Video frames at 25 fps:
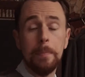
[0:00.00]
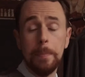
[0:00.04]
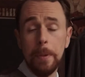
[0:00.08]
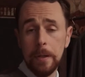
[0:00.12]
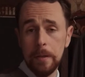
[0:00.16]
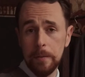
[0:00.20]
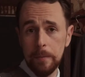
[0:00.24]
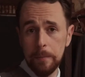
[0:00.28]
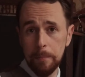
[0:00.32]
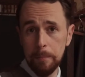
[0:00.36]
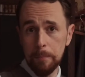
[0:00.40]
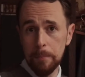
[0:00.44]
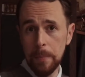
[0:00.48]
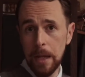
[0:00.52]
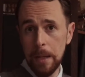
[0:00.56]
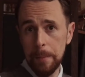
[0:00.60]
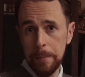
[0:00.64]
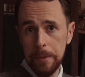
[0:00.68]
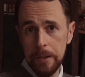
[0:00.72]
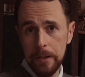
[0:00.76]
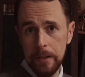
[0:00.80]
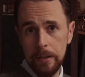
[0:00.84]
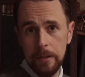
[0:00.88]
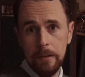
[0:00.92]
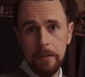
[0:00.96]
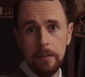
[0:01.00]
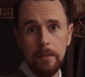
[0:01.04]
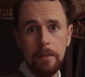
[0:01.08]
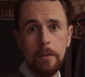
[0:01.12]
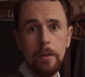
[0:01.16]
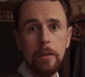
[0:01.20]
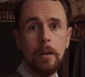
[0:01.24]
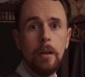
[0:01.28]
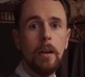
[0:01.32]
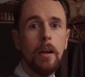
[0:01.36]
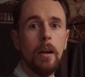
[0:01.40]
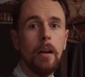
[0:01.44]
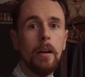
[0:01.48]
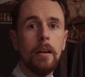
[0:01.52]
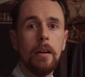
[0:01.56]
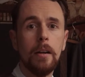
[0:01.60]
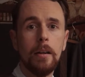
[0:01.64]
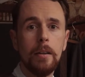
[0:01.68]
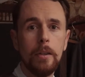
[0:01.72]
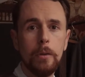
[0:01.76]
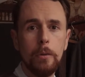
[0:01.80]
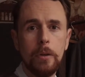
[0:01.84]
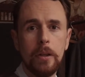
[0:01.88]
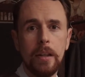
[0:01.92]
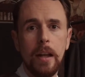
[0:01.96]
but maybe
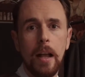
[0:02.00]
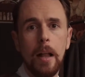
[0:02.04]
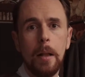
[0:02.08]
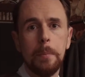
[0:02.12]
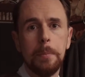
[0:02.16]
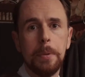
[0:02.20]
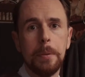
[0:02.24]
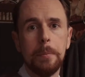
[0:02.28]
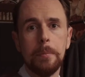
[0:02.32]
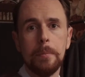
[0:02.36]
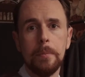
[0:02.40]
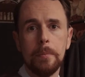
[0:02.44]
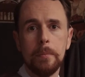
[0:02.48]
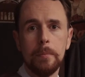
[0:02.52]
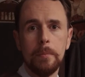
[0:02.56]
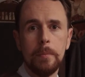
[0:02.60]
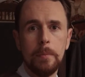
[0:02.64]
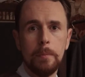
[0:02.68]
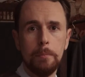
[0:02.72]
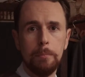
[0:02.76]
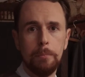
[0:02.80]
you can help him.